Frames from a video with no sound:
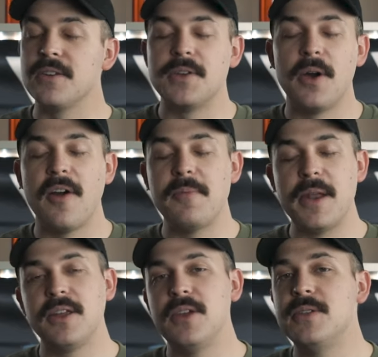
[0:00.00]
So I've
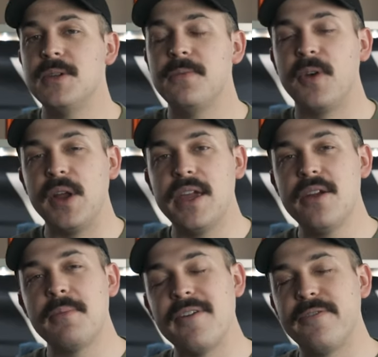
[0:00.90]
been on YouTube for a
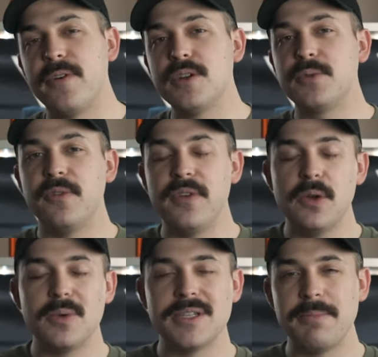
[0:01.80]
year. My first
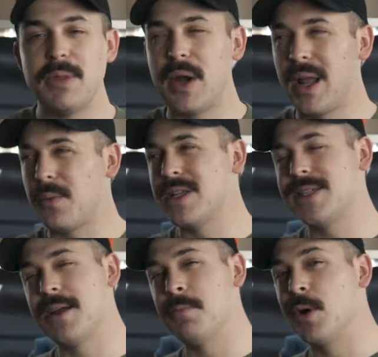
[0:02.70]
review was uploaded, I want to
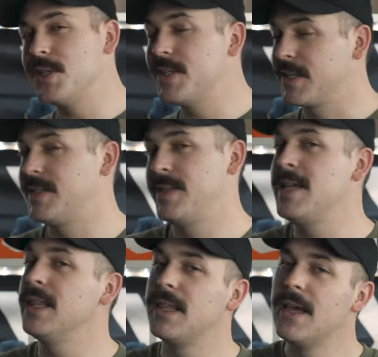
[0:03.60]
say on March
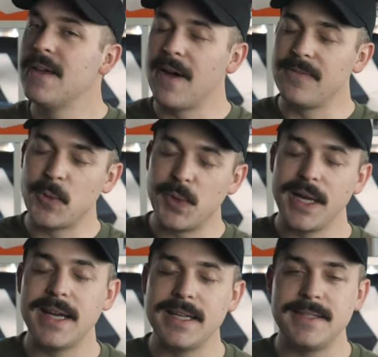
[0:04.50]
sixteenth of
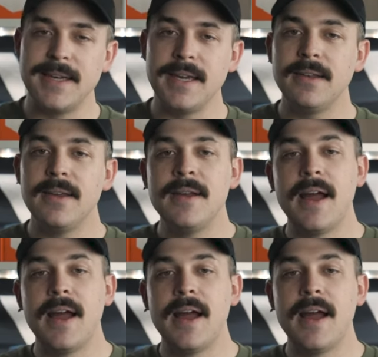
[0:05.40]
twenty nineteen.